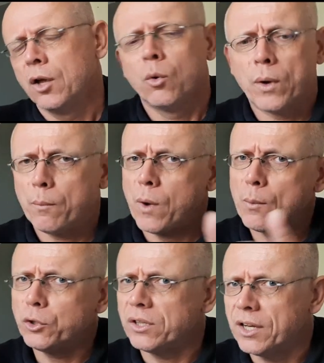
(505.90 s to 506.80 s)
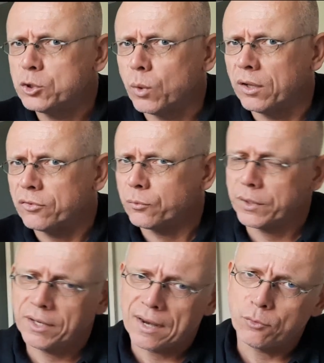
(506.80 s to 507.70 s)
Well, why would you need a 12 when
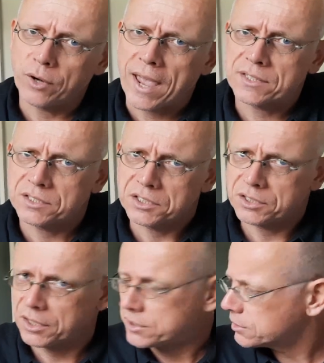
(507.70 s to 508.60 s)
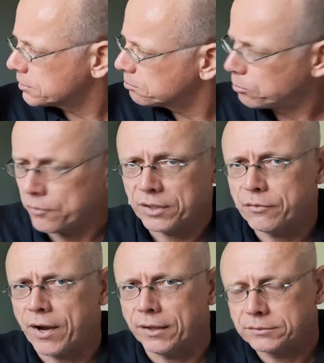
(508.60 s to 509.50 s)
the iPhone X is perfectly
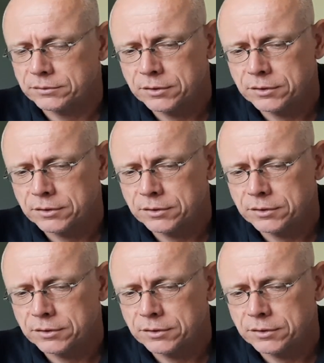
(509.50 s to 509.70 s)
fine?